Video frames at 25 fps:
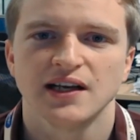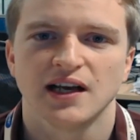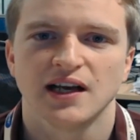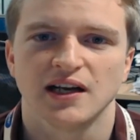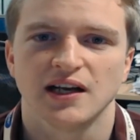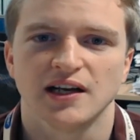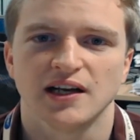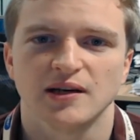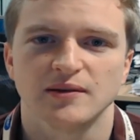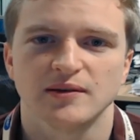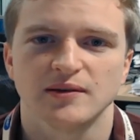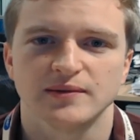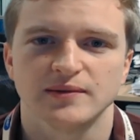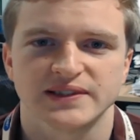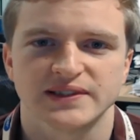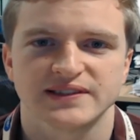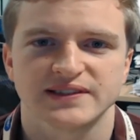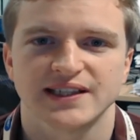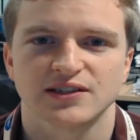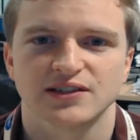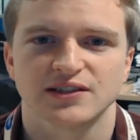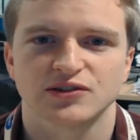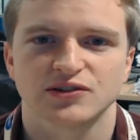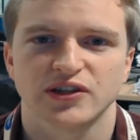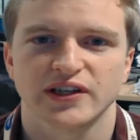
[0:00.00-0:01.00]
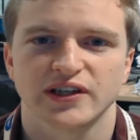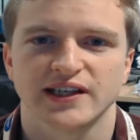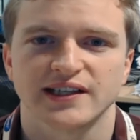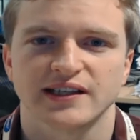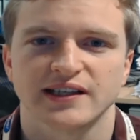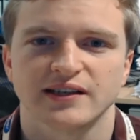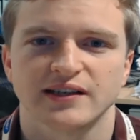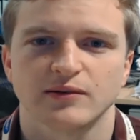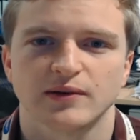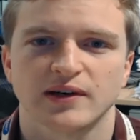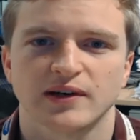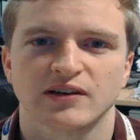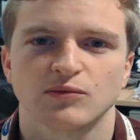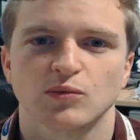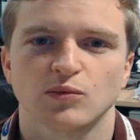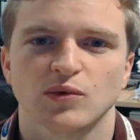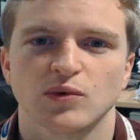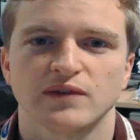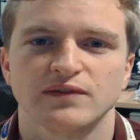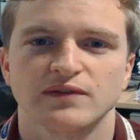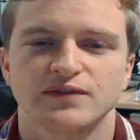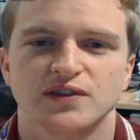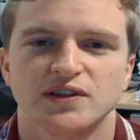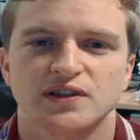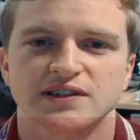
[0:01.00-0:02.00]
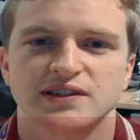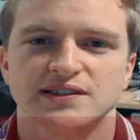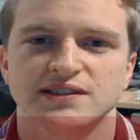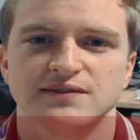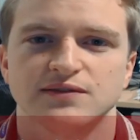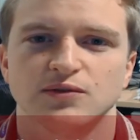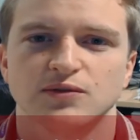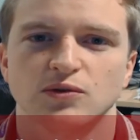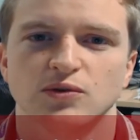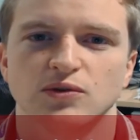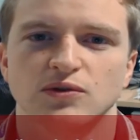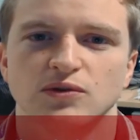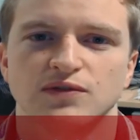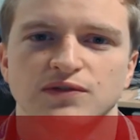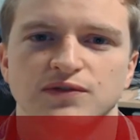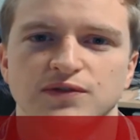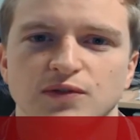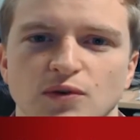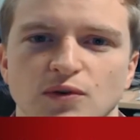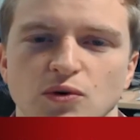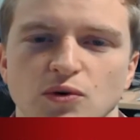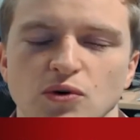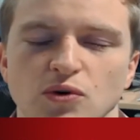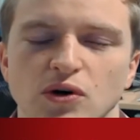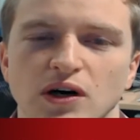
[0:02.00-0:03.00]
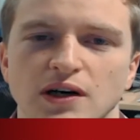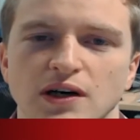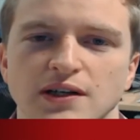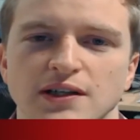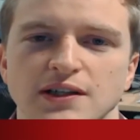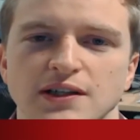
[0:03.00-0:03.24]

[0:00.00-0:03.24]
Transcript: It's now trading at around 134.4.